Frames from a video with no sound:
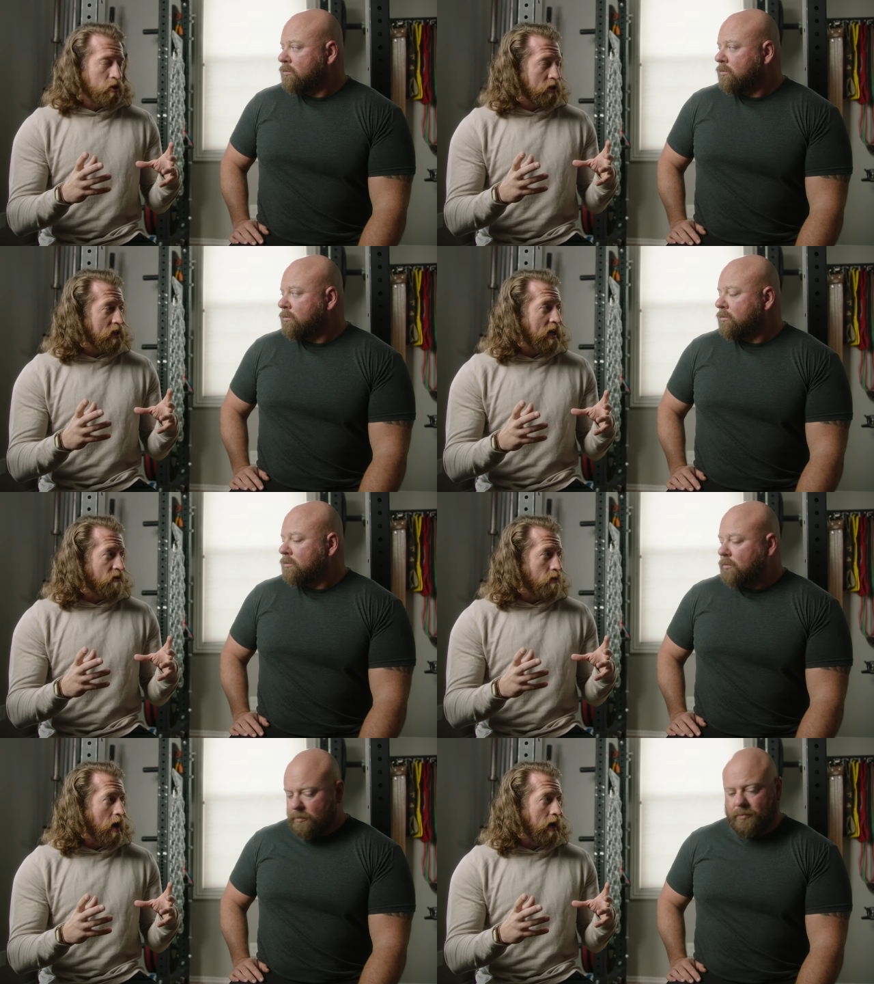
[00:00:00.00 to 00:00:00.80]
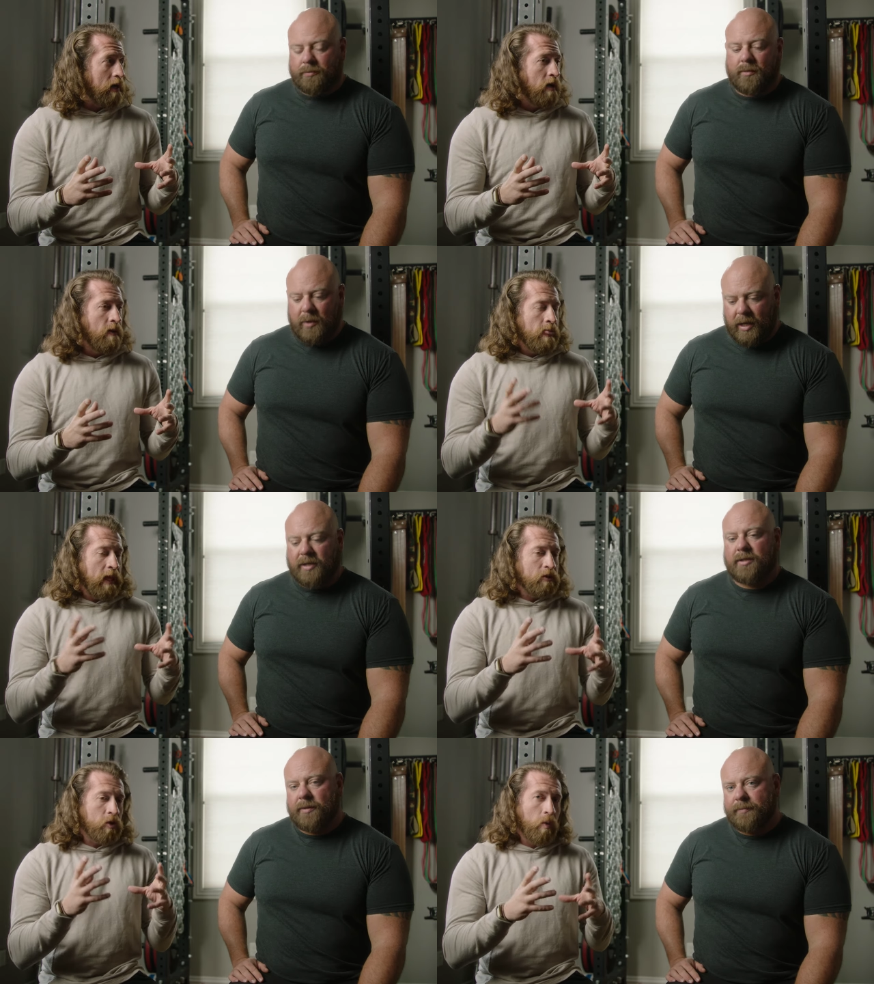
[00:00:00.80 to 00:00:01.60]
Speaker 1: your state of mind. Yes.
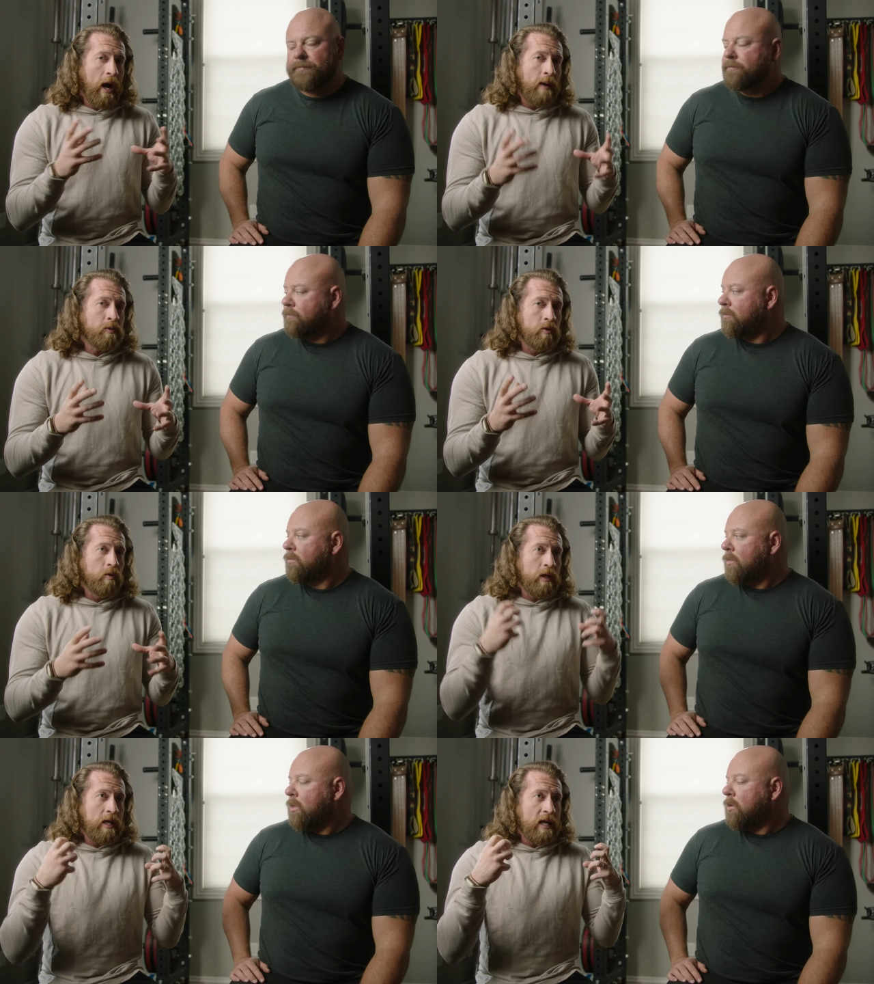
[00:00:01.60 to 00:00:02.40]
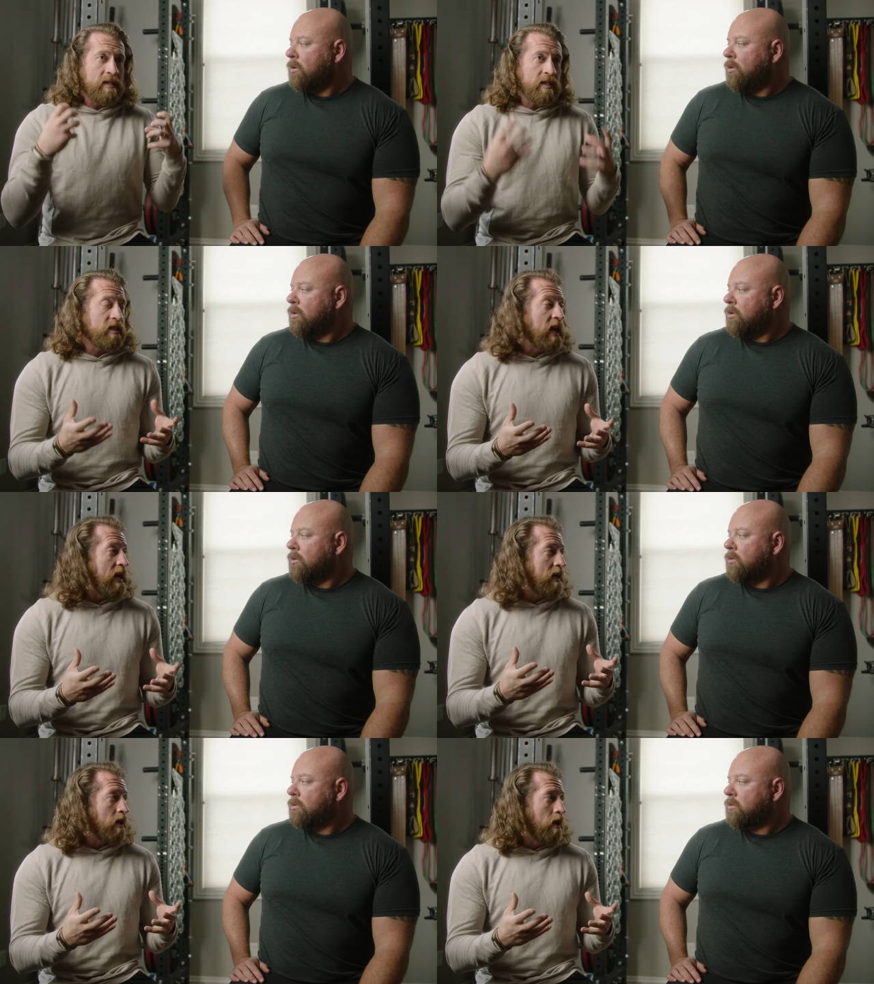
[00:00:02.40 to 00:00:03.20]
And so we're absolutely
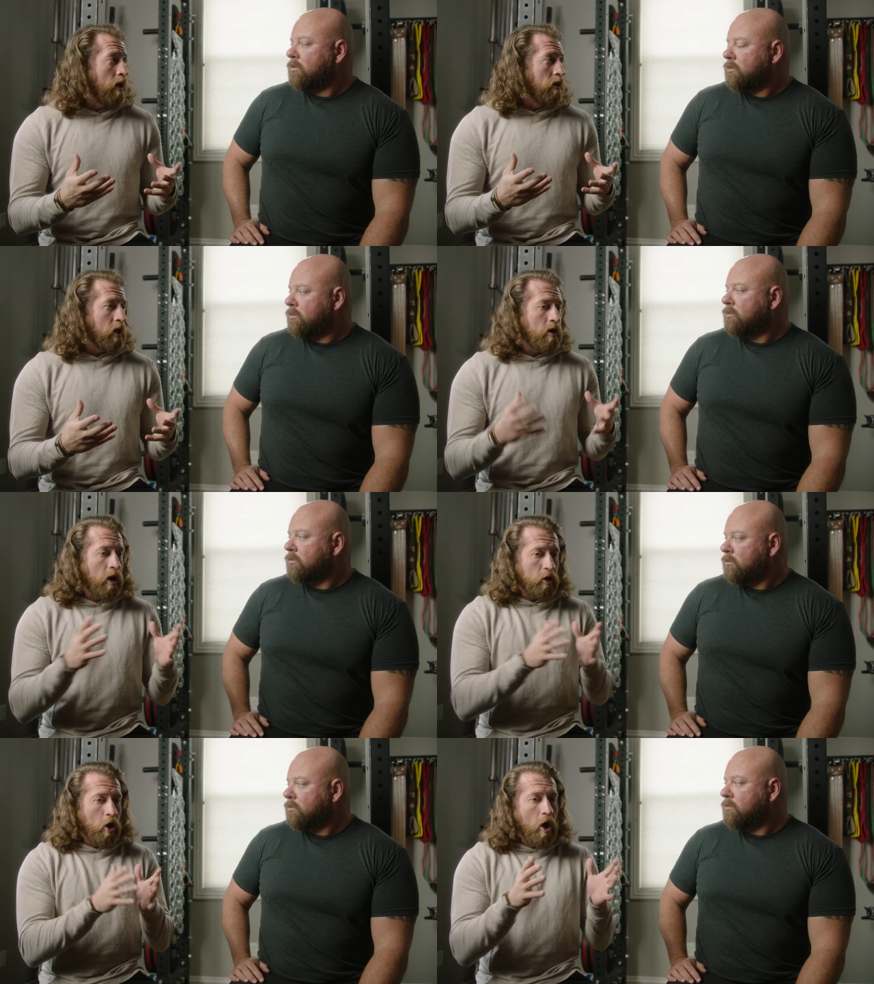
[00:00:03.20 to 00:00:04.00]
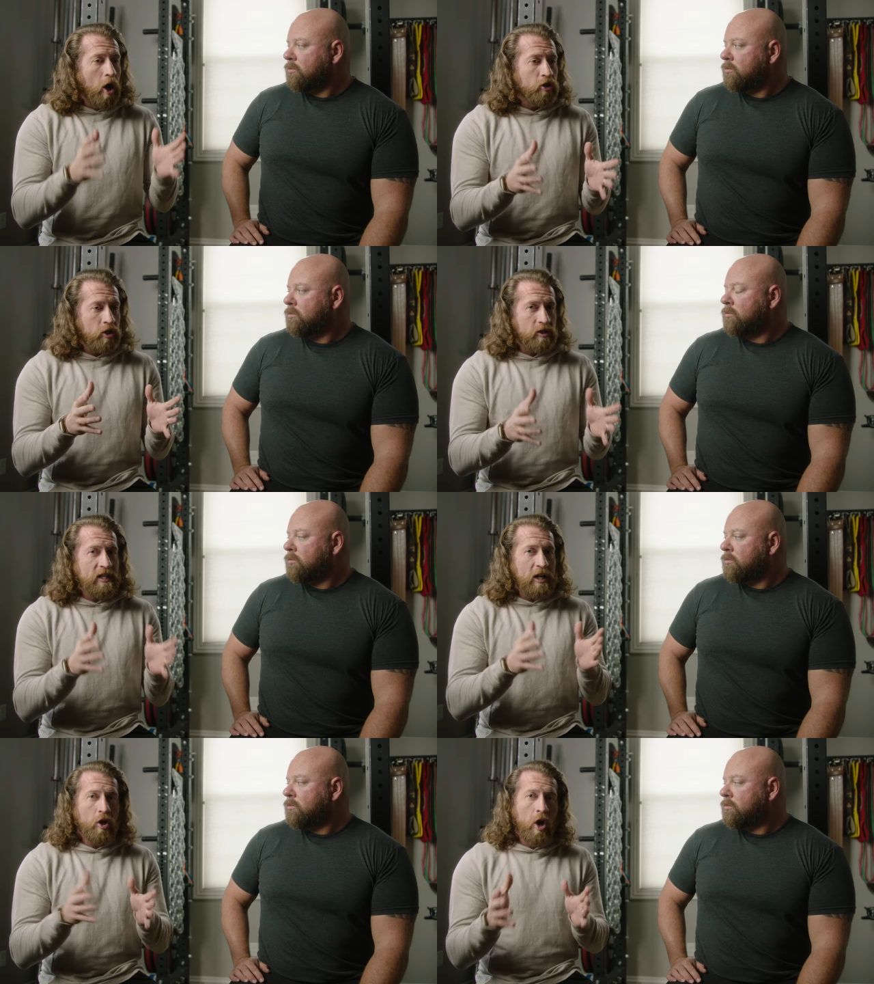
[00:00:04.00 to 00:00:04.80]
insane to not
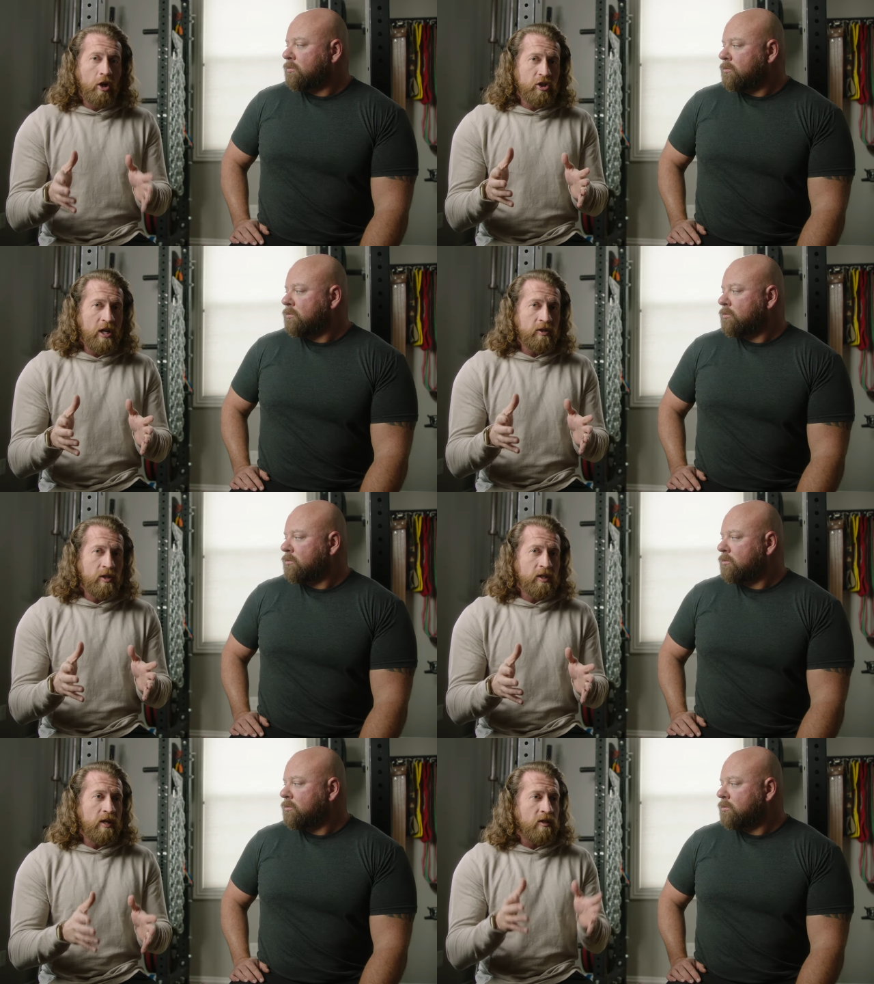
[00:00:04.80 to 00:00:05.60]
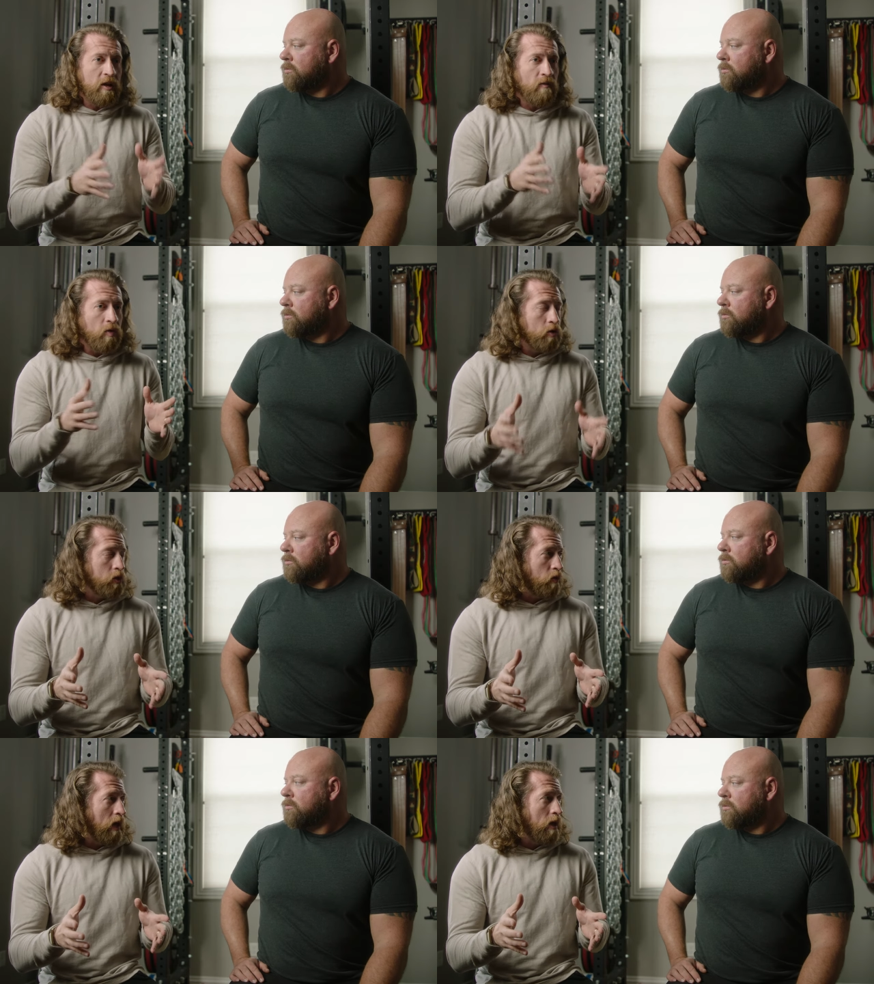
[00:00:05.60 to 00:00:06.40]
consciously and conscientiously think of those
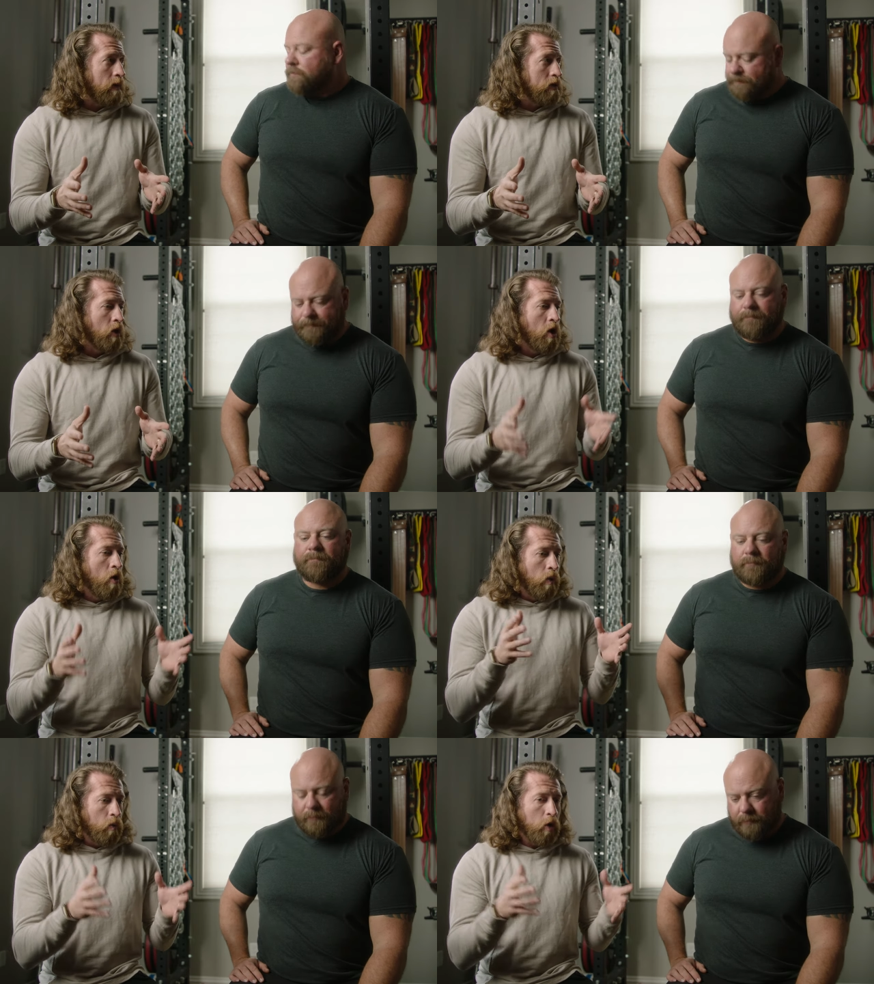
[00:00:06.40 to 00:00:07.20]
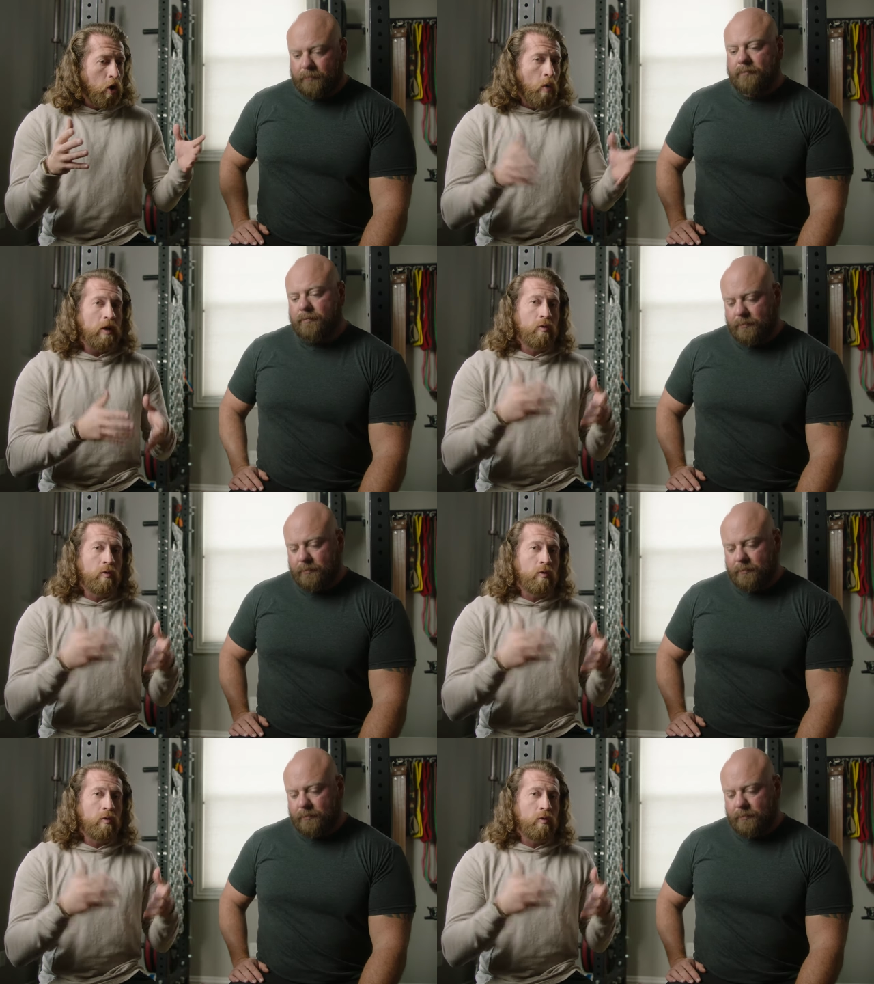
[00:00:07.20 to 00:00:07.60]
three elements when we're going